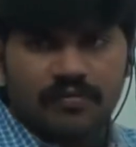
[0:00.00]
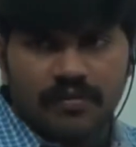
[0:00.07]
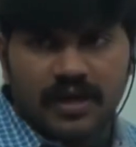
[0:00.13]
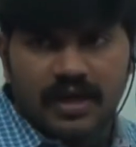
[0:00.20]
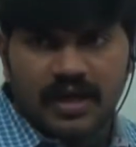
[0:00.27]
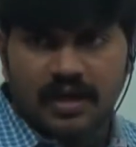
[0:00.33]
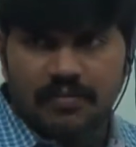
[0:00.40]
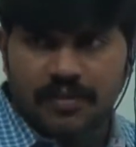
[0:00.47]
what
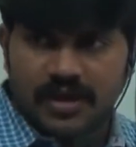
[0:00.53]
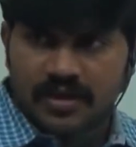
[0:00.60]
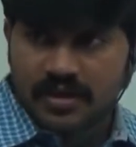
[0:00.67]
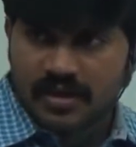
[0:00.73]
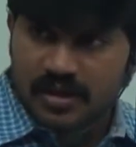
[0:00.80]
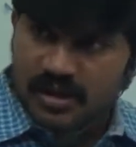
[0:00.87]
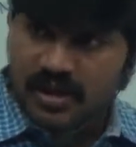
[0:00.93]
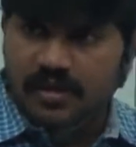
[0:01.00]
will
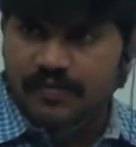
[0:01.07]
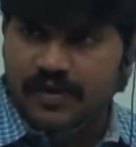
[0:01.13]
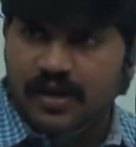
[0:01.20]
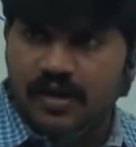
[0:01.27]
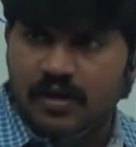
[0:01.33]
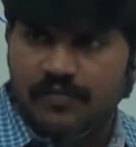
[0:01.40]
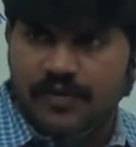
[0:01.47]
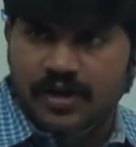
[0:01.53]
happen? Clear
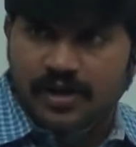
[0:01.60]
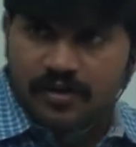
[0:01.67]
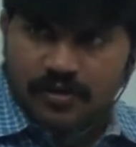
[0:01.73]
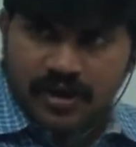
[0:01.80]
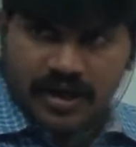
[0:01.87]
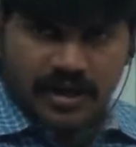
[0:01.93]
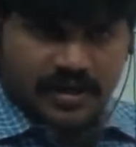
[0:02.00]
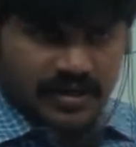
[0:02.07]
for all of you, right?
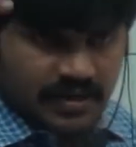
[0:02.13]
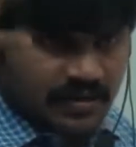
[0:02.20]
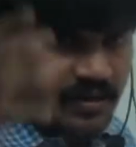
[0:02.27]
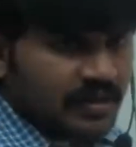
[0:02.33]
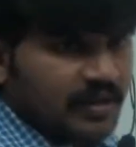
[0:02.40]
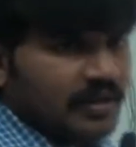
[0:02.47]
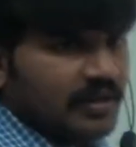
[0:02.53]
Okay, add